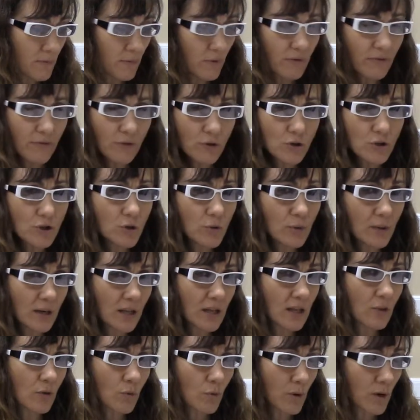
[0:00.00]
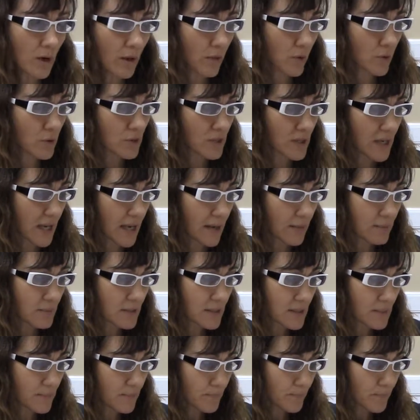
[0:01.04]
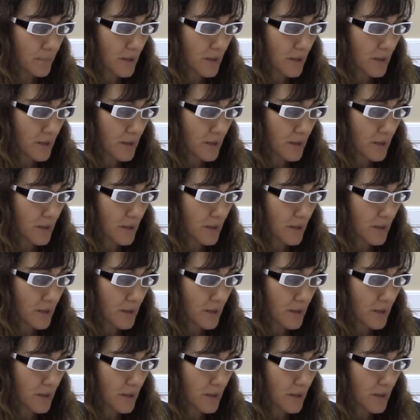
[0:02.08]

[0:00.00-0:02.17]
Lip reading: referred to in either one of those names.